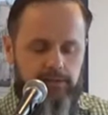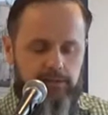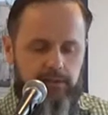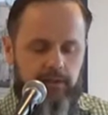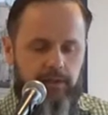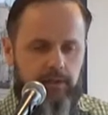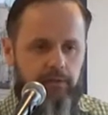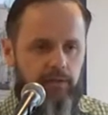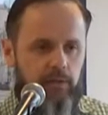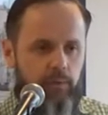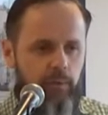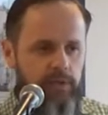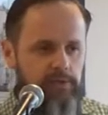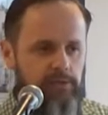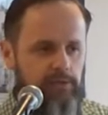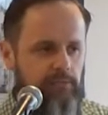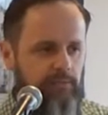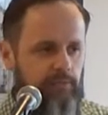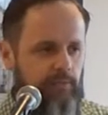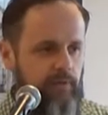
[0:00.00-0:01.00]
the kind of the
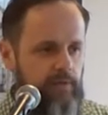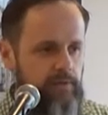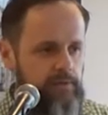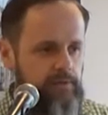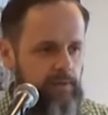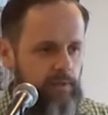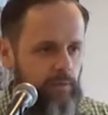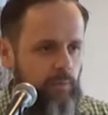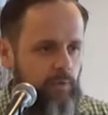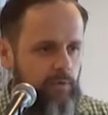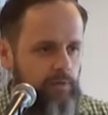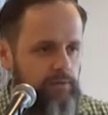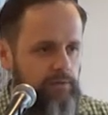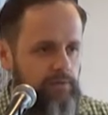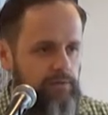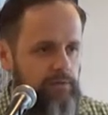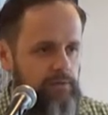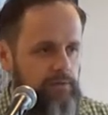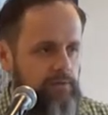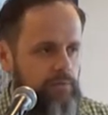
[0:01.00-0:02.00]
question for us, like
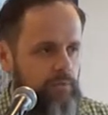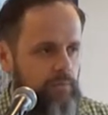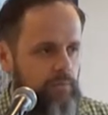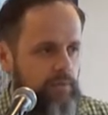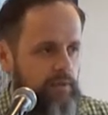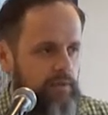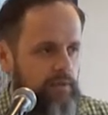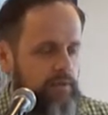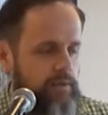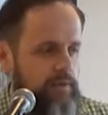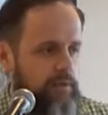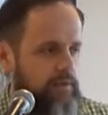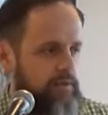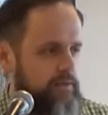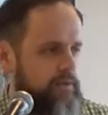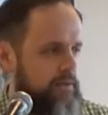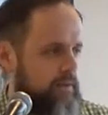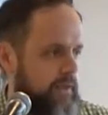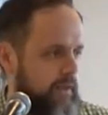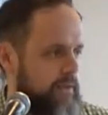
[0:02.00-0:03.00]
what do we kind
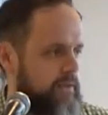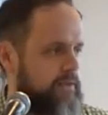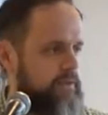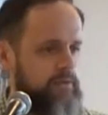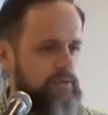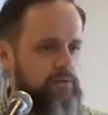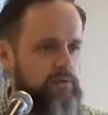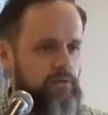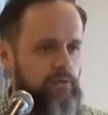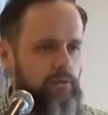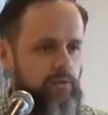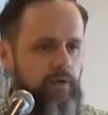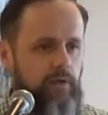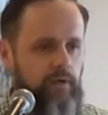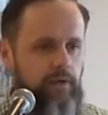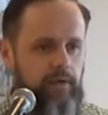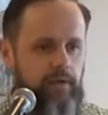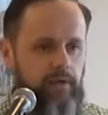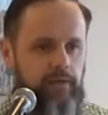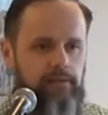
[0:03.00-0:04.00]
of delight in? You know,
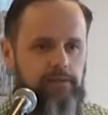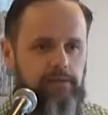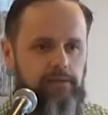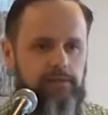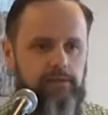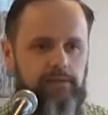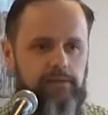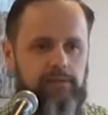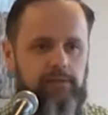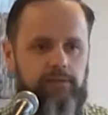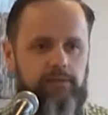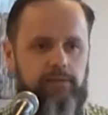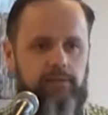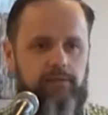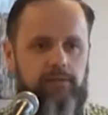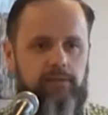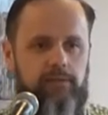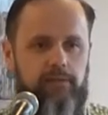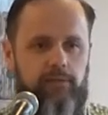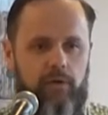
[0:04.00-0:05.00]
is
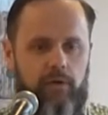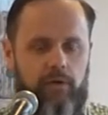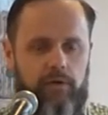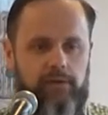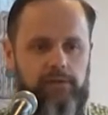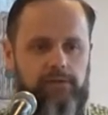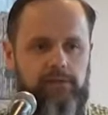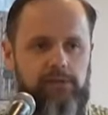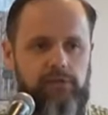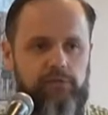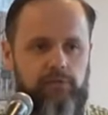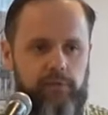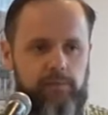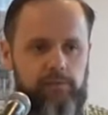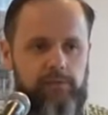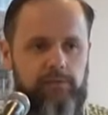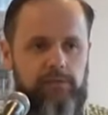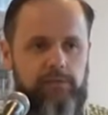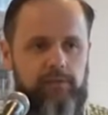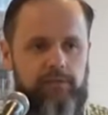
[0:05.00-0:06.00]
the law, is the
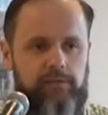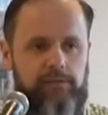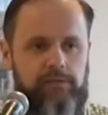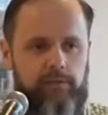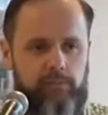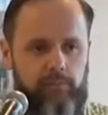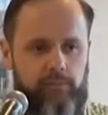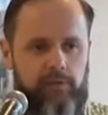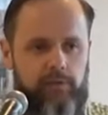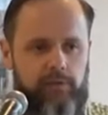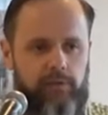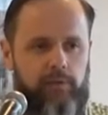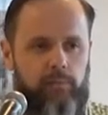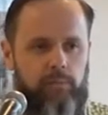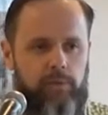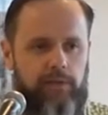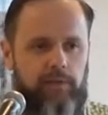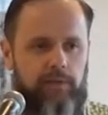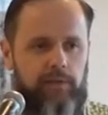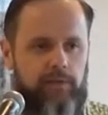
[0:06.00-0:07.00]
Scripture something that
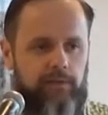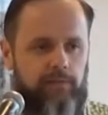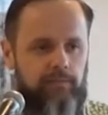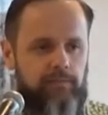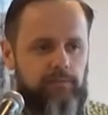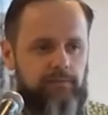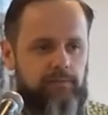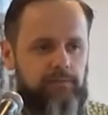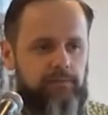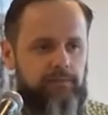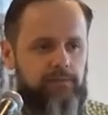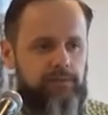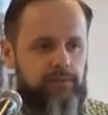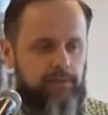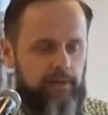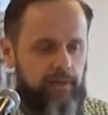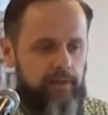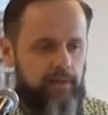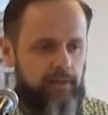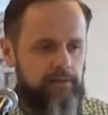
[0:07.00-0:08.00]
we kind of
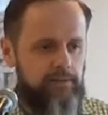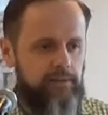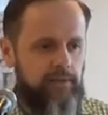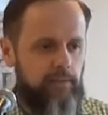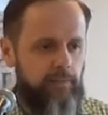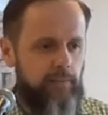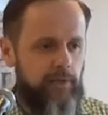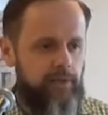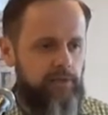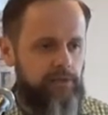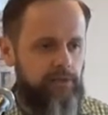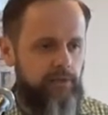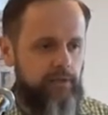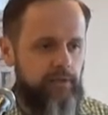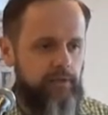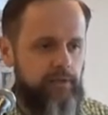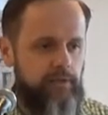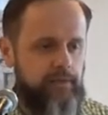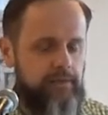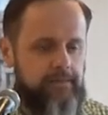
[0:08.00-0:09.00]
delight and take pleasure
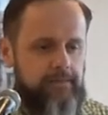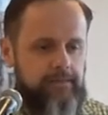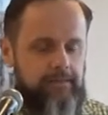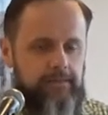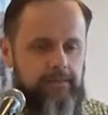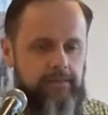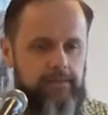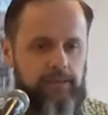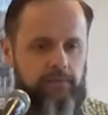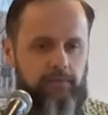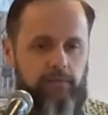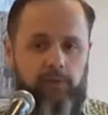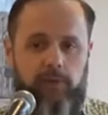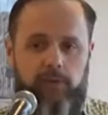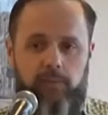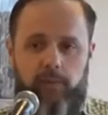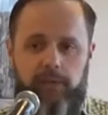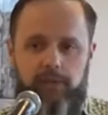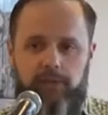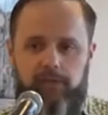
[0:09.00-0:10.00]
in? If you think
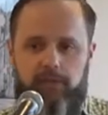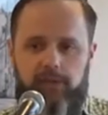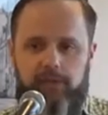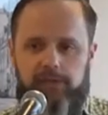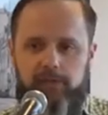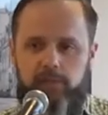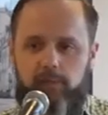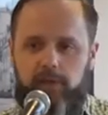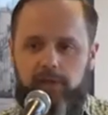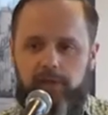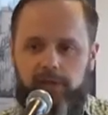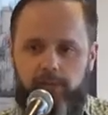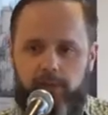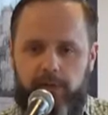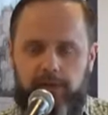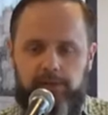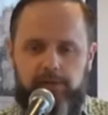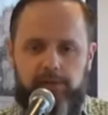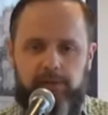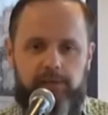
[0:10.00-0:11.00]
about the things that we kind of
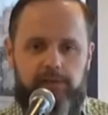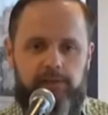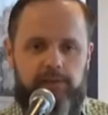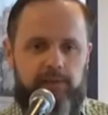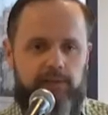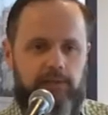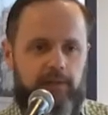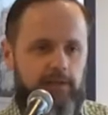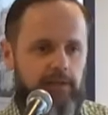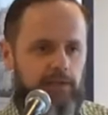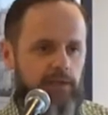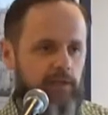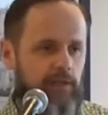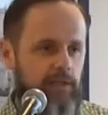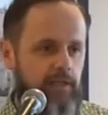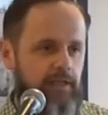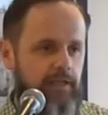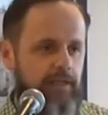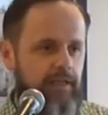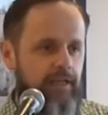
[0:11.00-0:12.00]
mentioned, the kind of
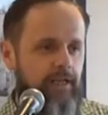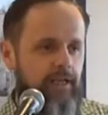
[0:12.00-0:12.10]
the